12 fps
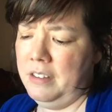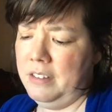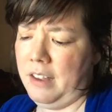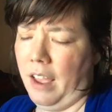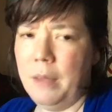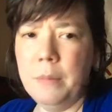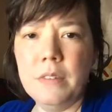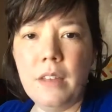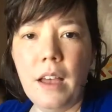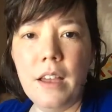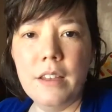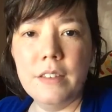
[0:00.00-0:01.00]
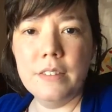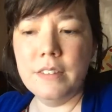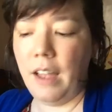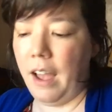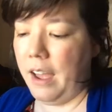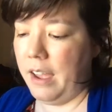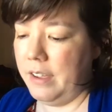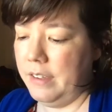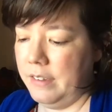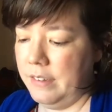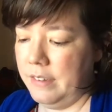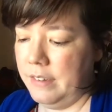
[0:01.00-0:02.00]
dime-sized
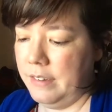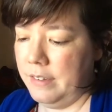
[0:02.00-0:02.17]
eyes.